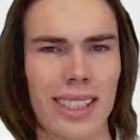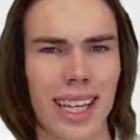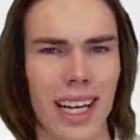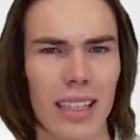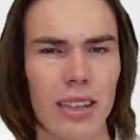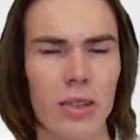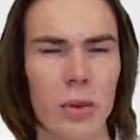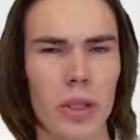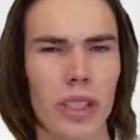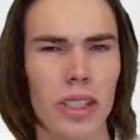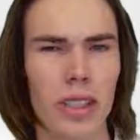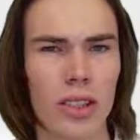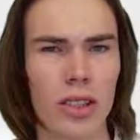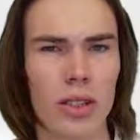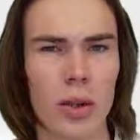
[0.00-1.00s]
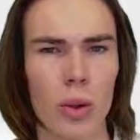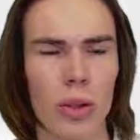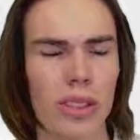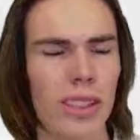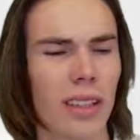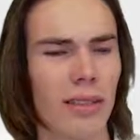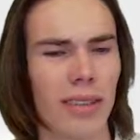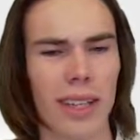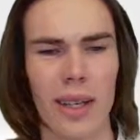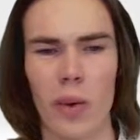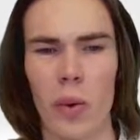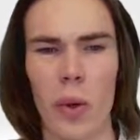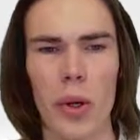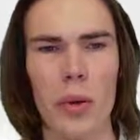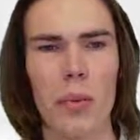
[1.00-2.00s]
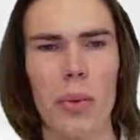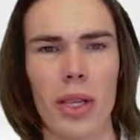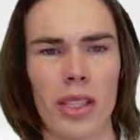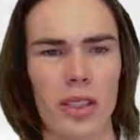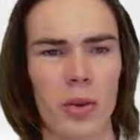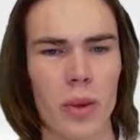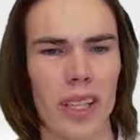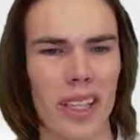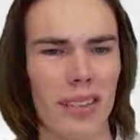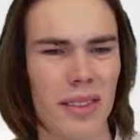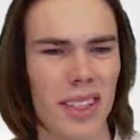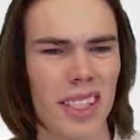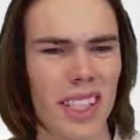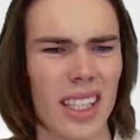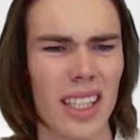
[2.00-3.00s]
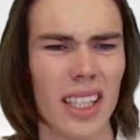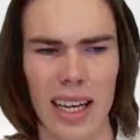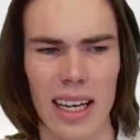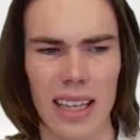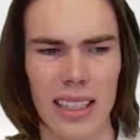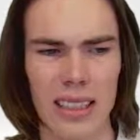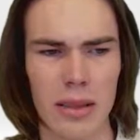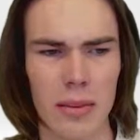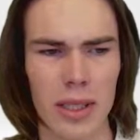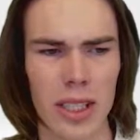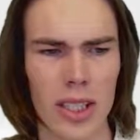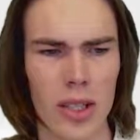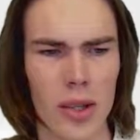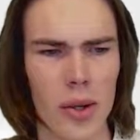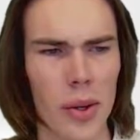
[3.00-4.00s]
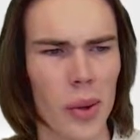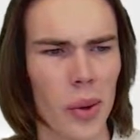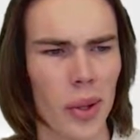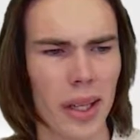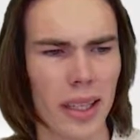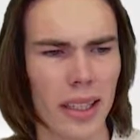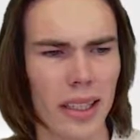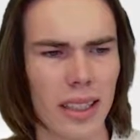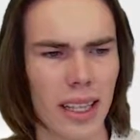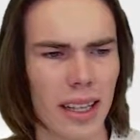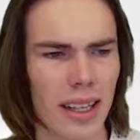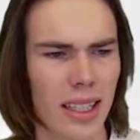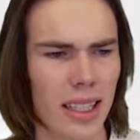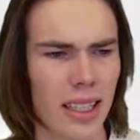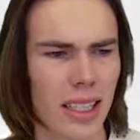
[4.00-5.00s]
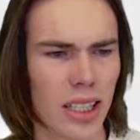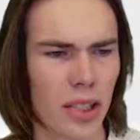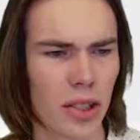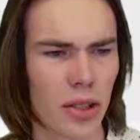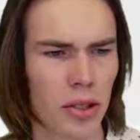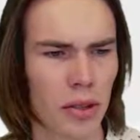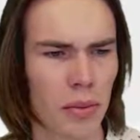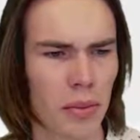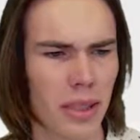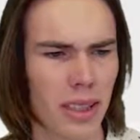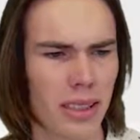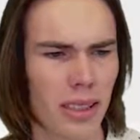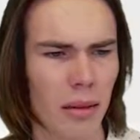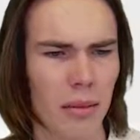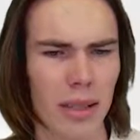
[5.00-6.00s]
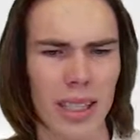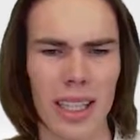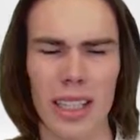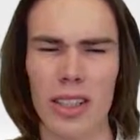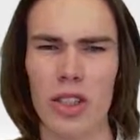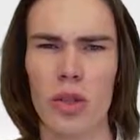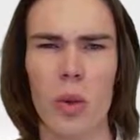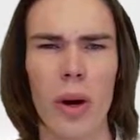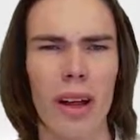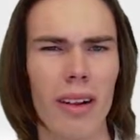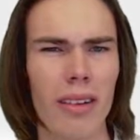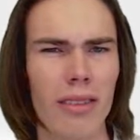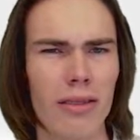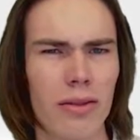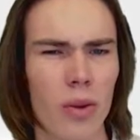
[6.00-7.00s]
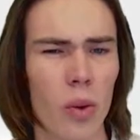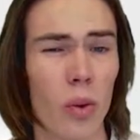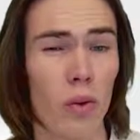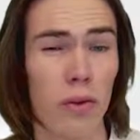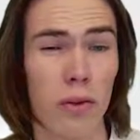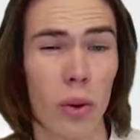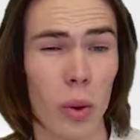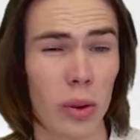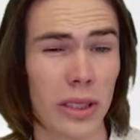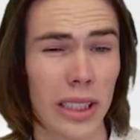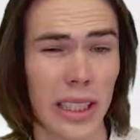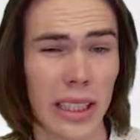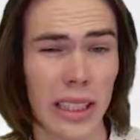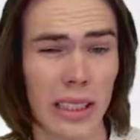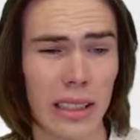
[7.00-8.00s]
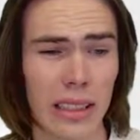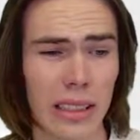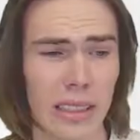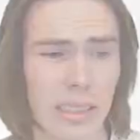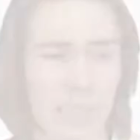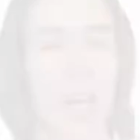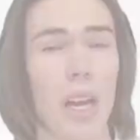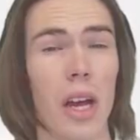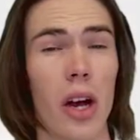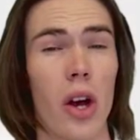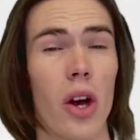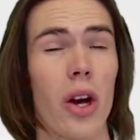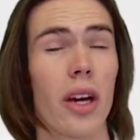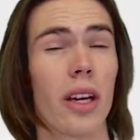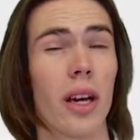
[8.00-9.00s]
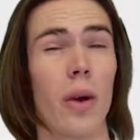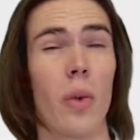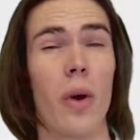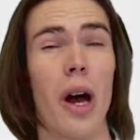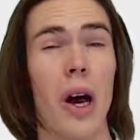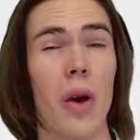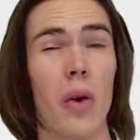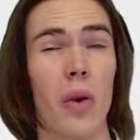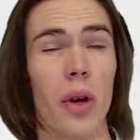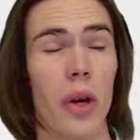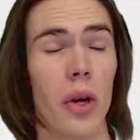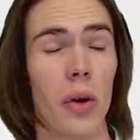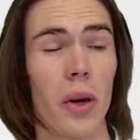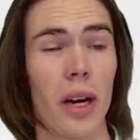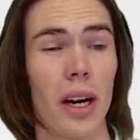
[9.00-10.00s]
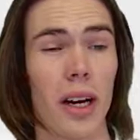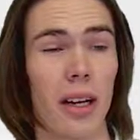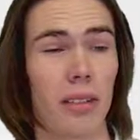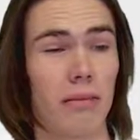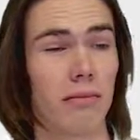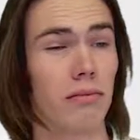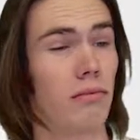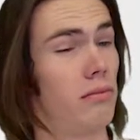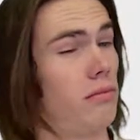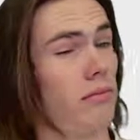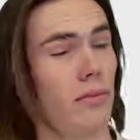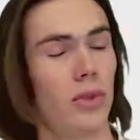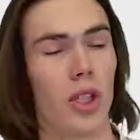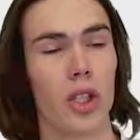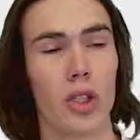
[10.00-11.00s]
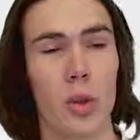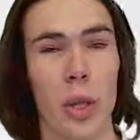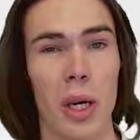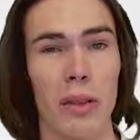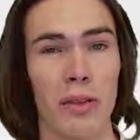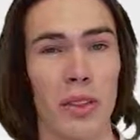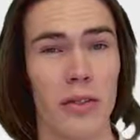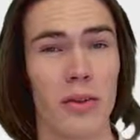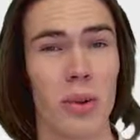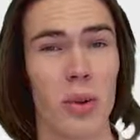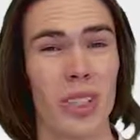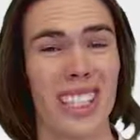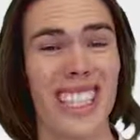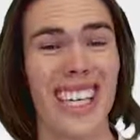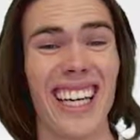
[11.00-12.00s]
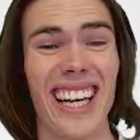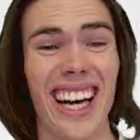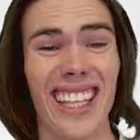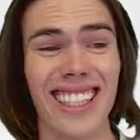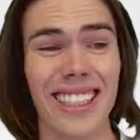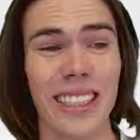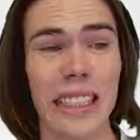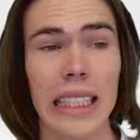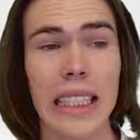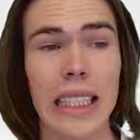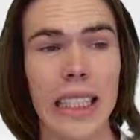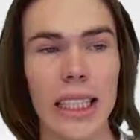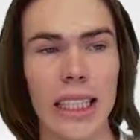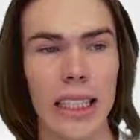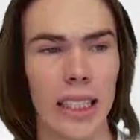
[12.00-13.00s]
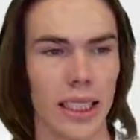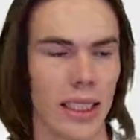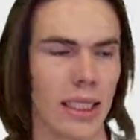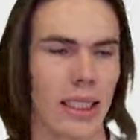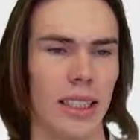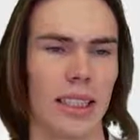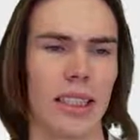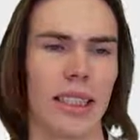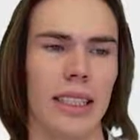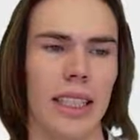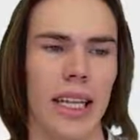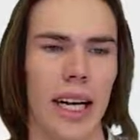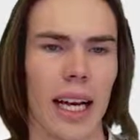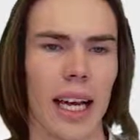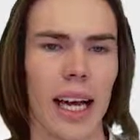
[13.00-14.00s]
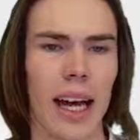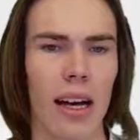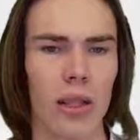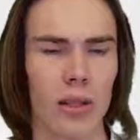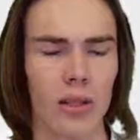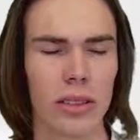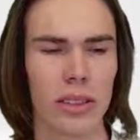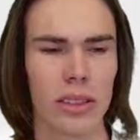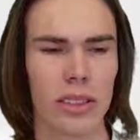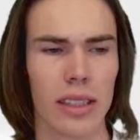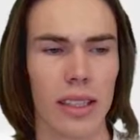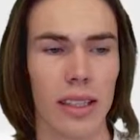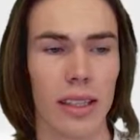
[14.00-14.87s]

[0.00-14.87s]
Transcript: does when it installs stuff like WordPress or whatever. It's a bit annoying. I think there should be something like 12 or 14. Okay, wow, no, not 12, not 14, 19 accounts.